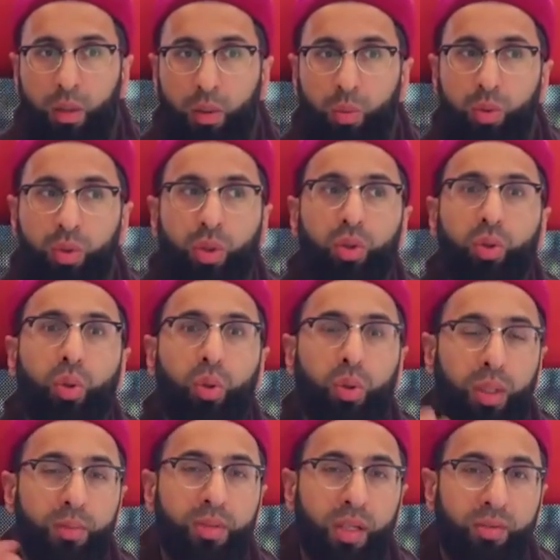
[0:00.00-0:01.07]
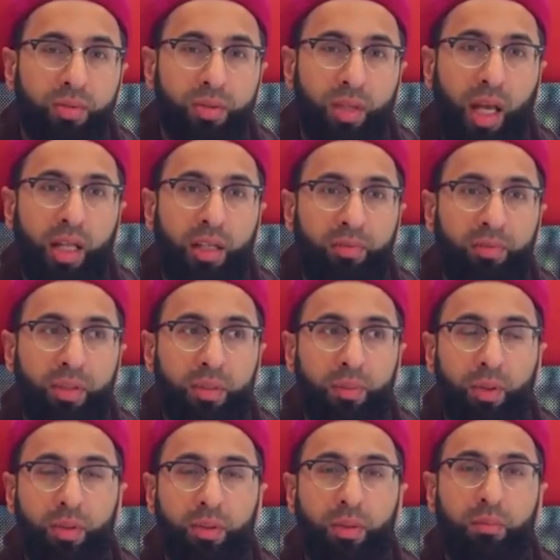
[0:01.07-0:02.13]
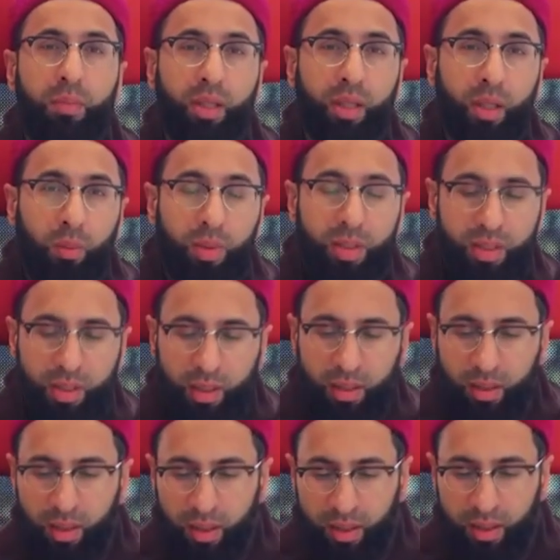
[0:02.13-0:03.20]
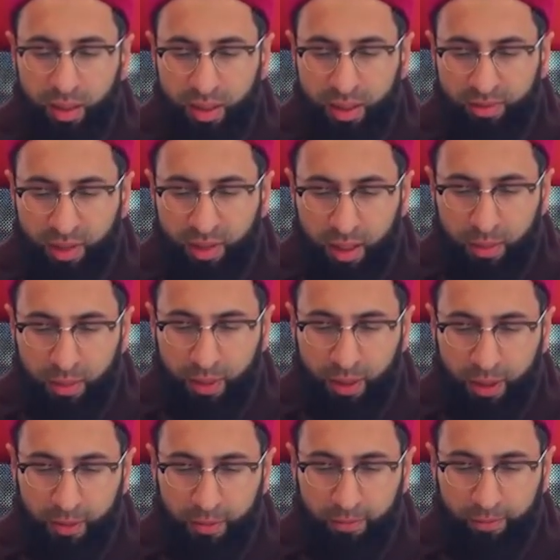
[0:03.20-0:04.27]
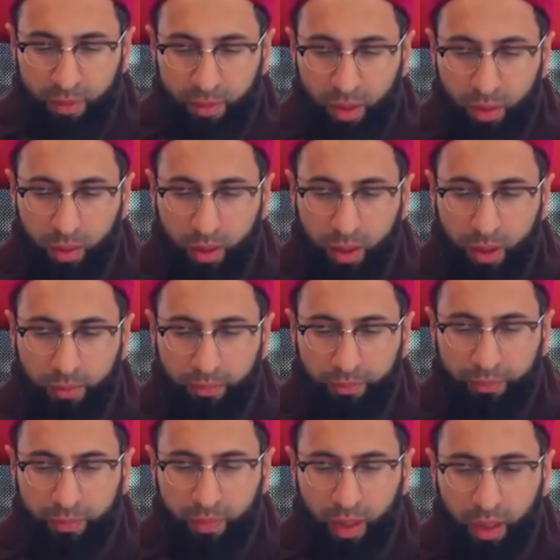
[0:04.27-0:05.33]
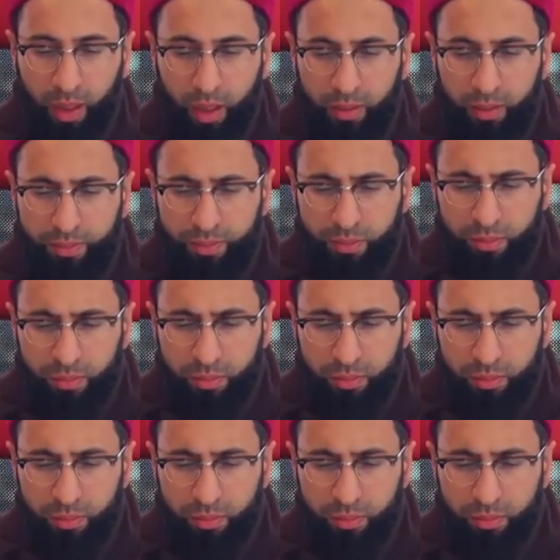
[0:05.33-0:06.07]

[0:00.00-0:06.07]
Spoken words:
would not call themselves Hanafis, because the madhab was still developing. Okay. Um,